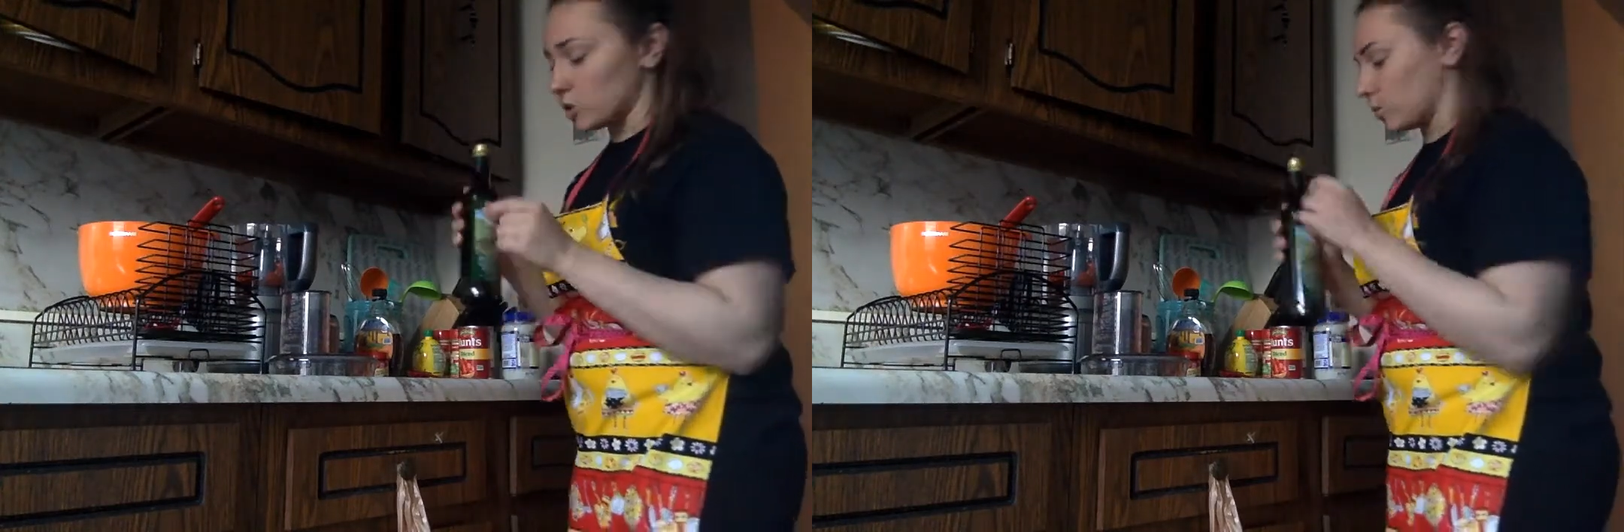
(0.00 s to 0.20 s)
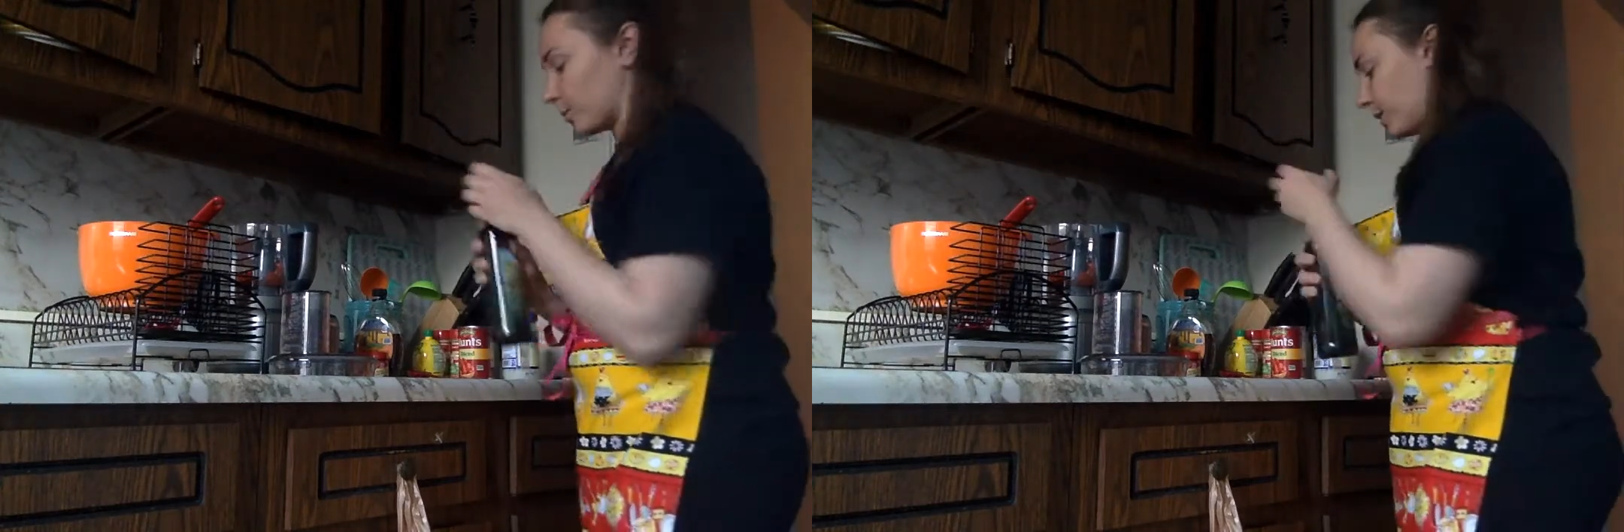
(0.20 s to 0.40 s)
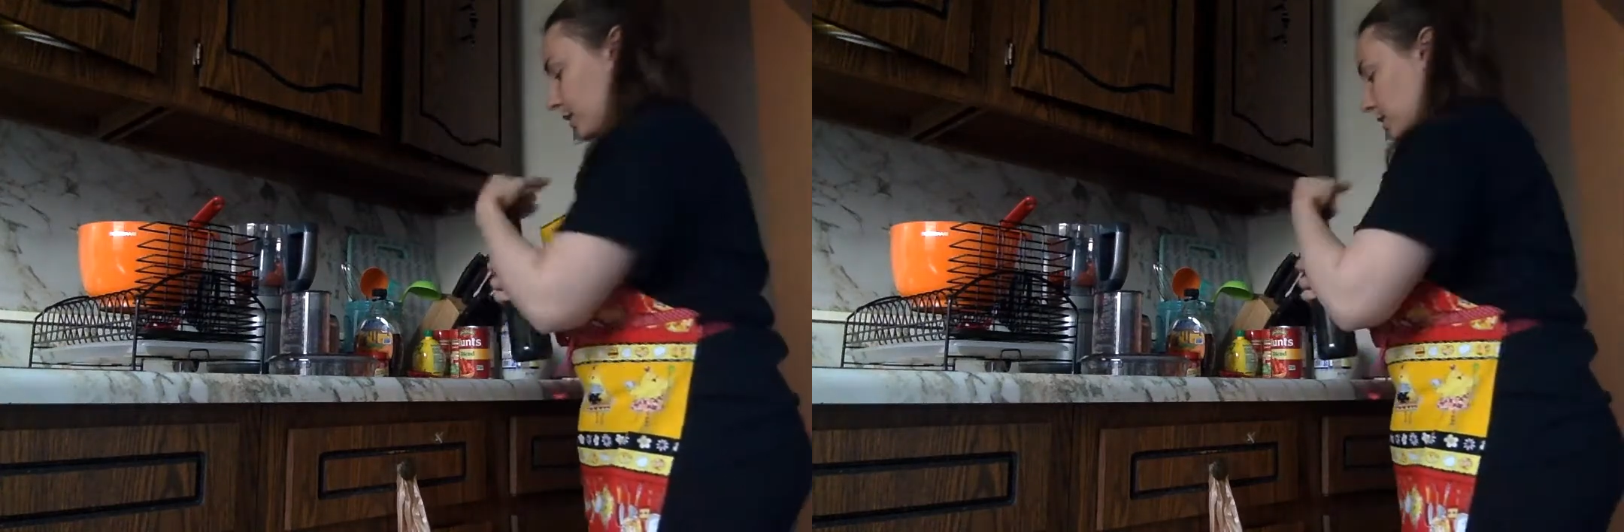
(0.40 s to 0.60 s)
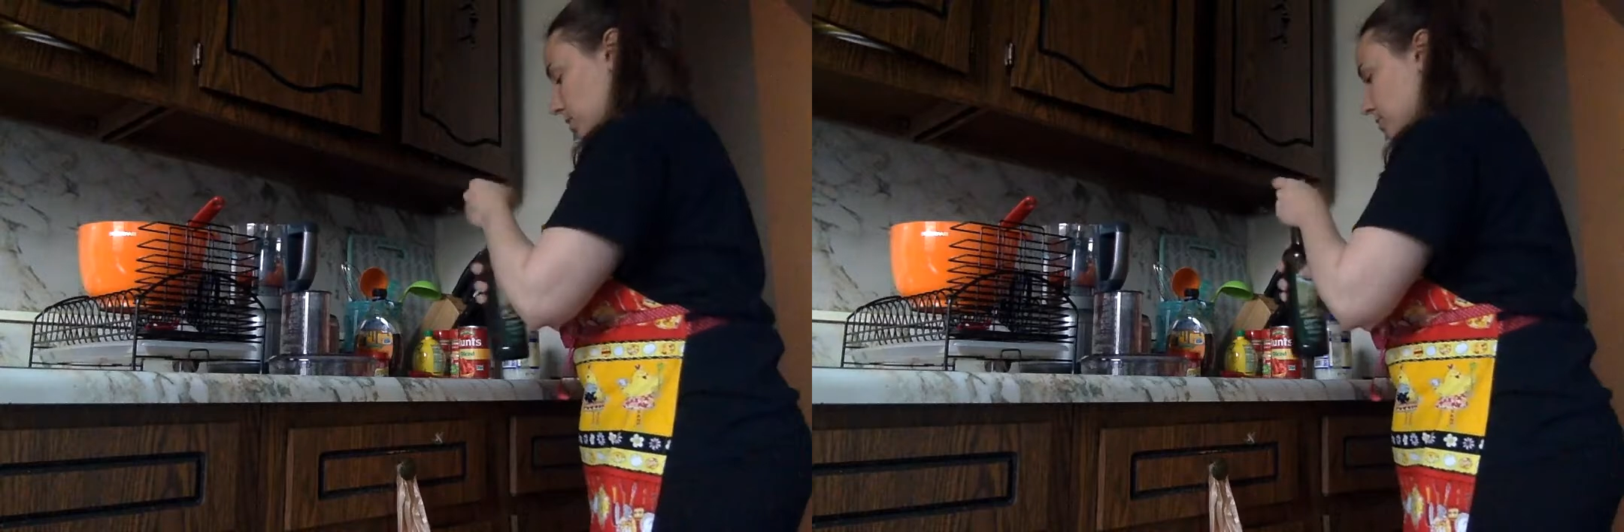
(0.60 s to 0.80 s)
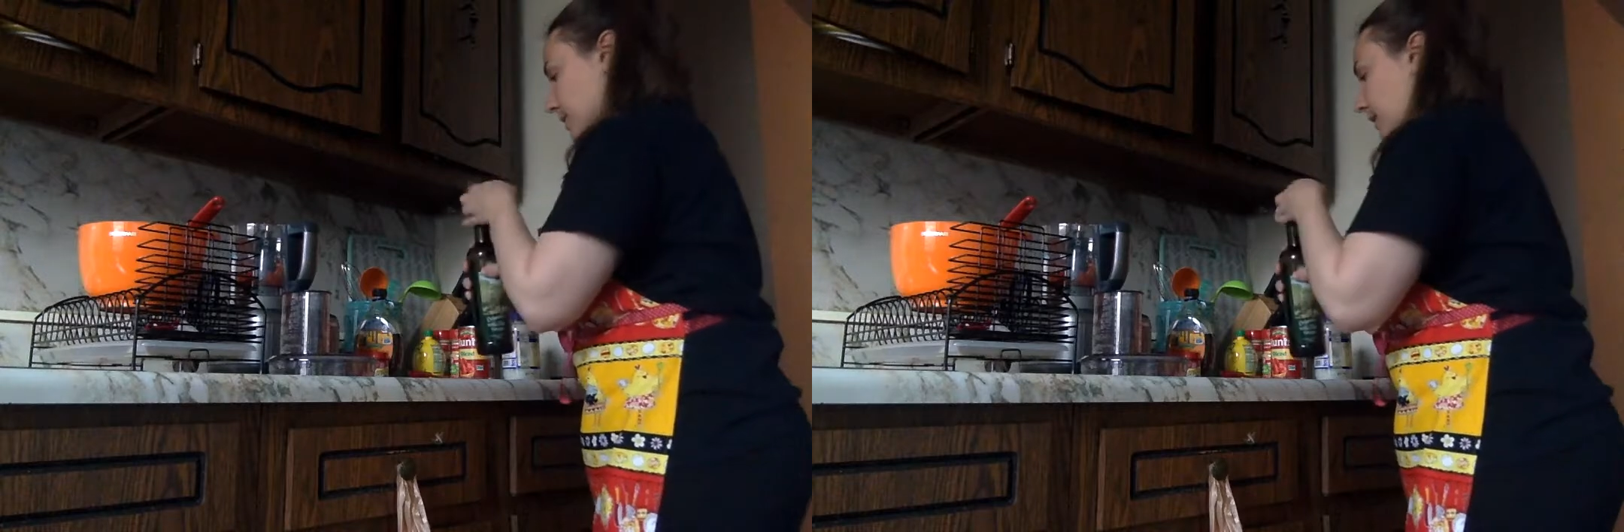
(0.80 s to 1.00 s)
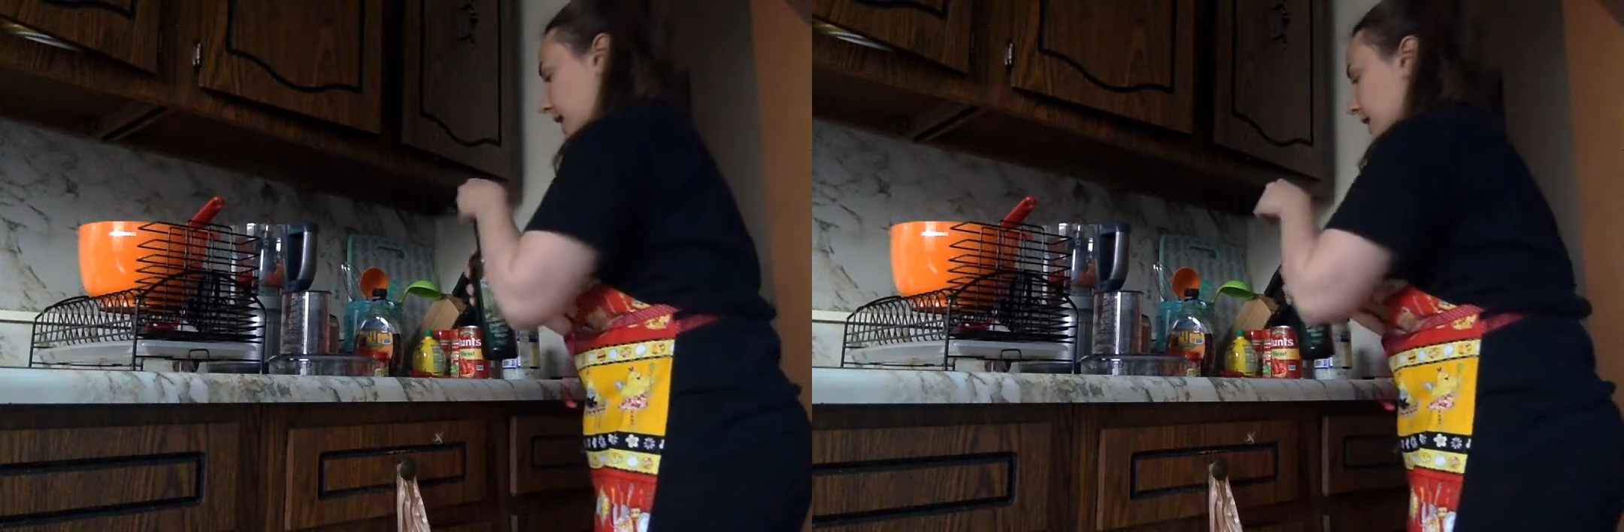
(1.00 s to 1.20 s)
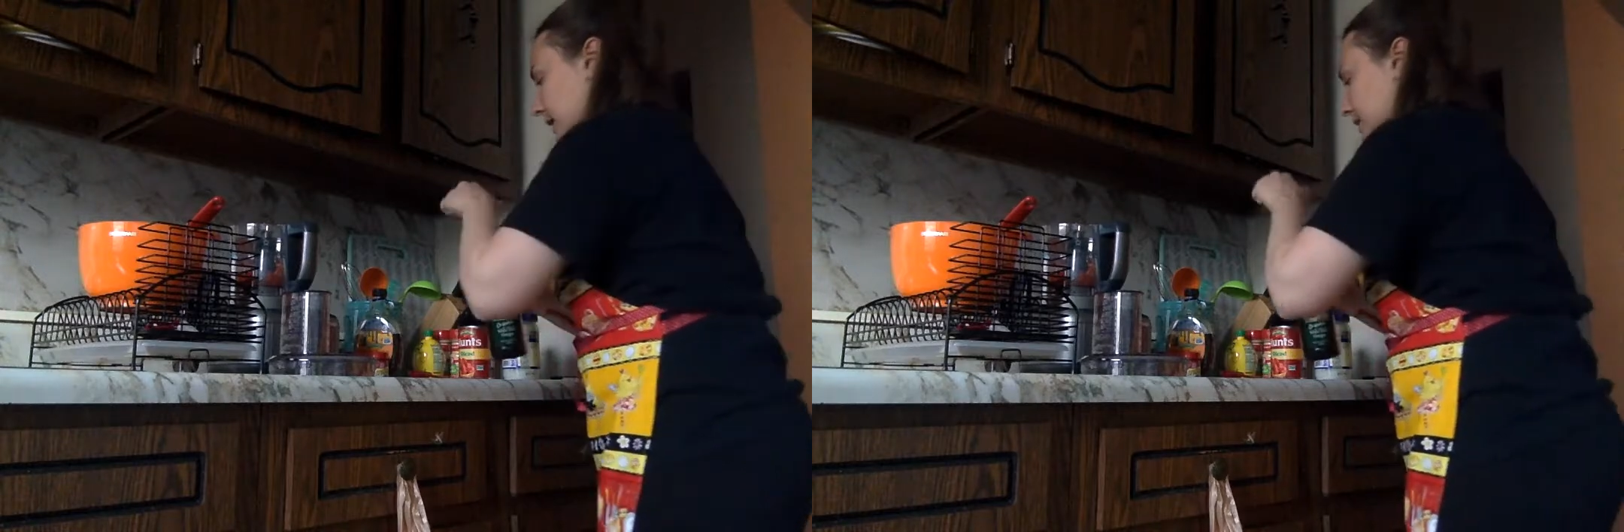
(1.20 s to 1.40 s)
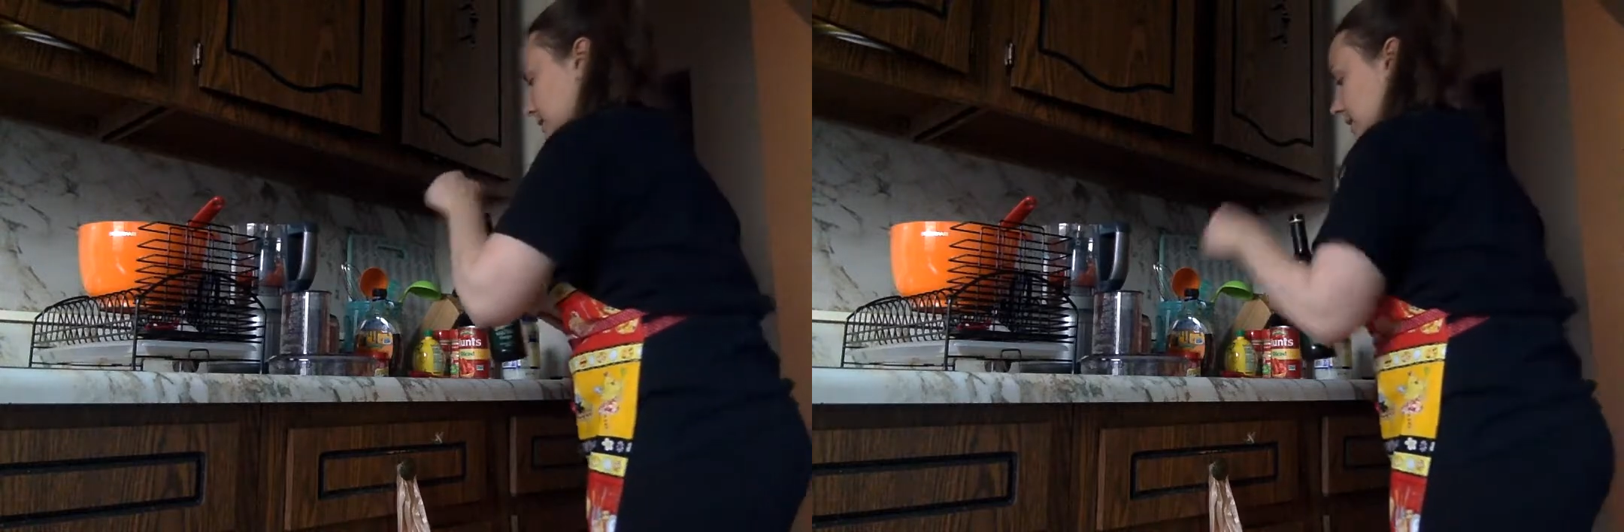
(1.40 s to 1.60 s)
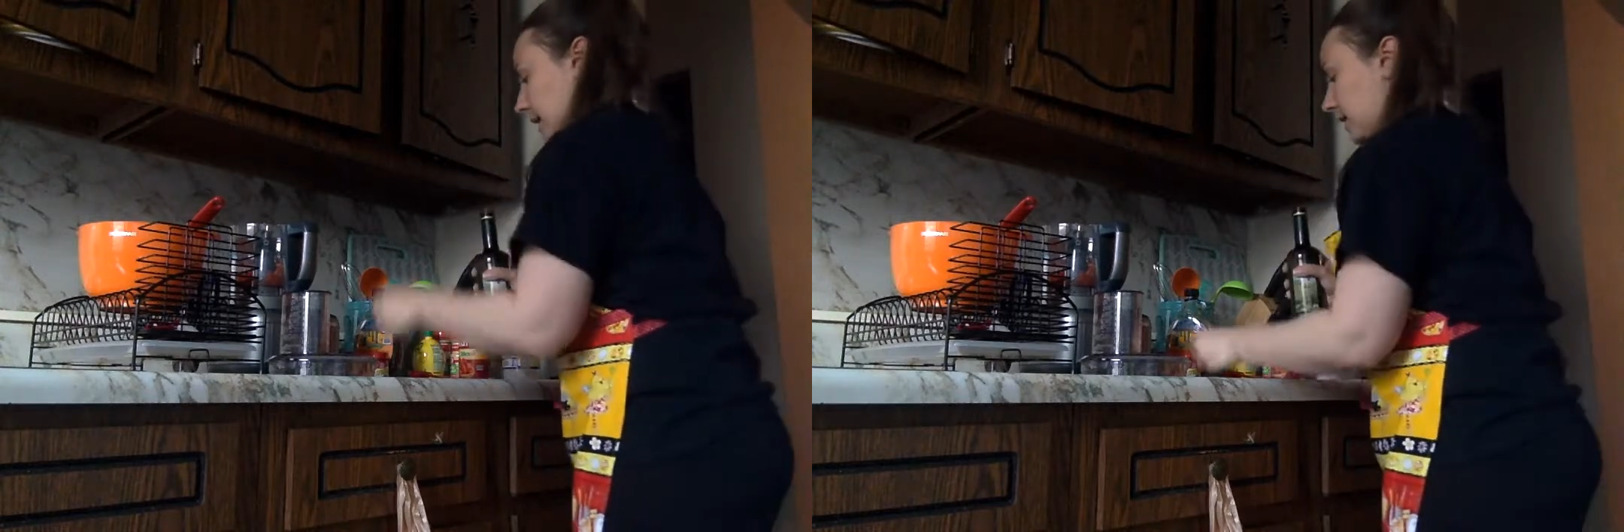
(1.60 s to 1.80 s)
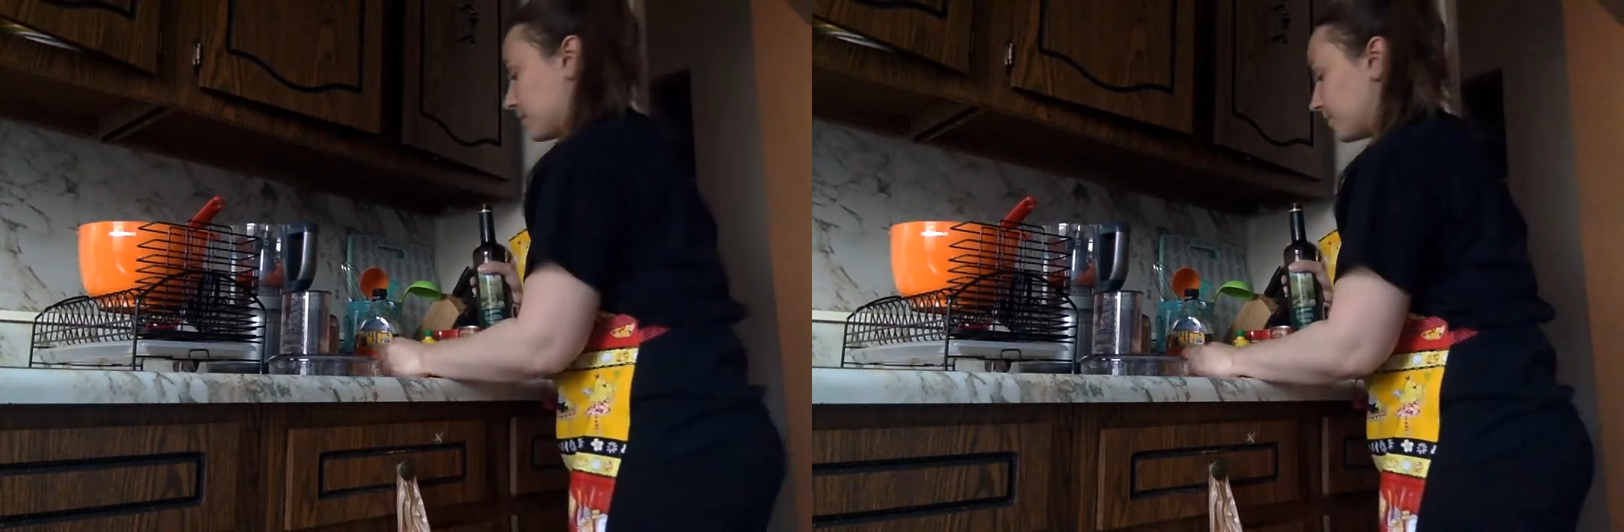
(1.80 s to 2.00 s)
so I'm going to use that
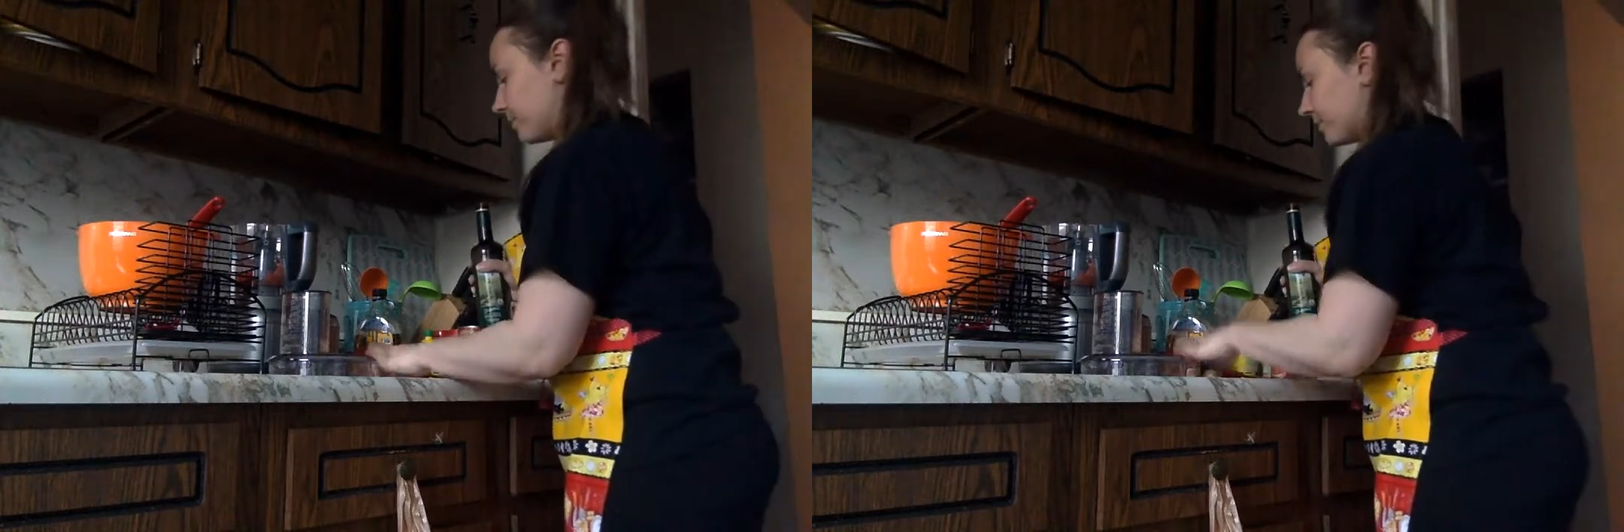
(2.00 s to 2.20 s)
instead.